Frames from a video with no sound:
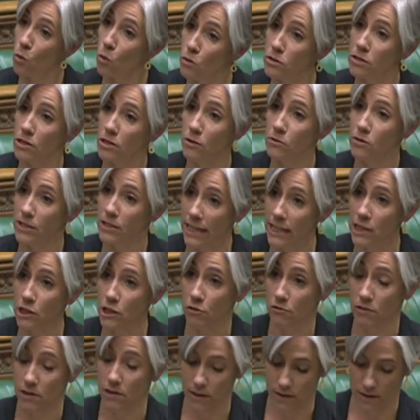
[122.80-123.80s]
also
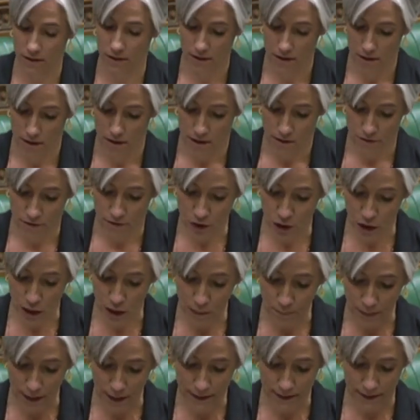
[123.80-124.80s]
dangerous for
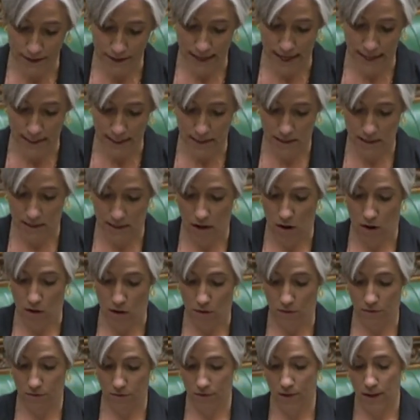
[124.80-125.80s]
GPs and their
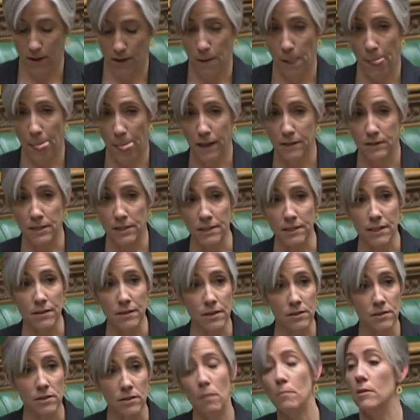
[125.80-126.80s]
staff. Just in
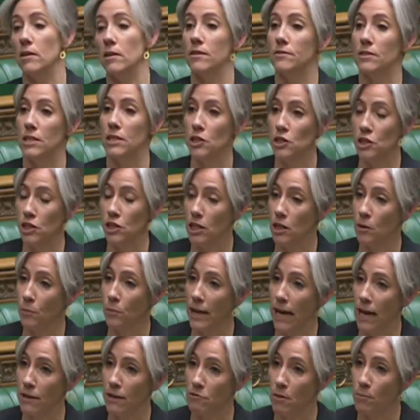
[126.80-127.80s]
the summer this year,
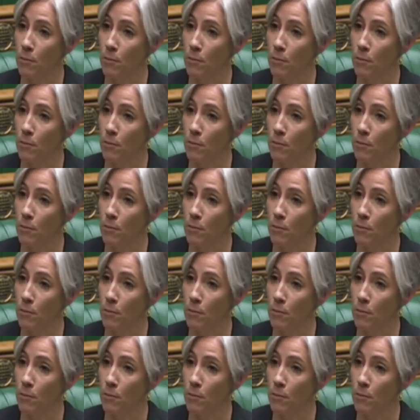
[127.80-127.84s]
we had